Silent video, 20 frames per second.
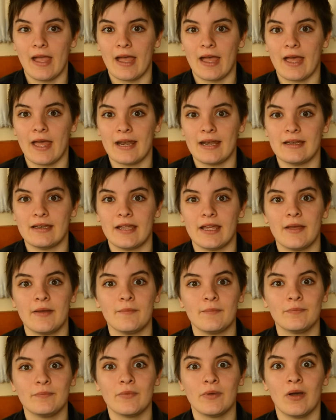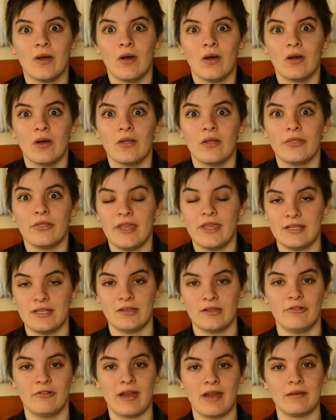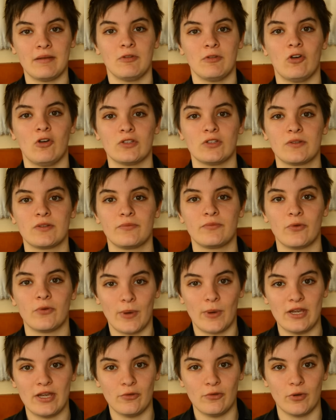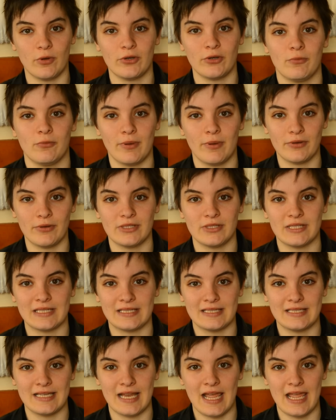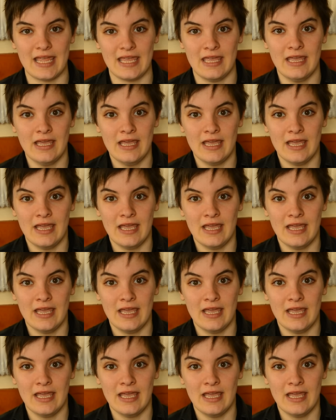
and these are great knots for when you want your boat to stay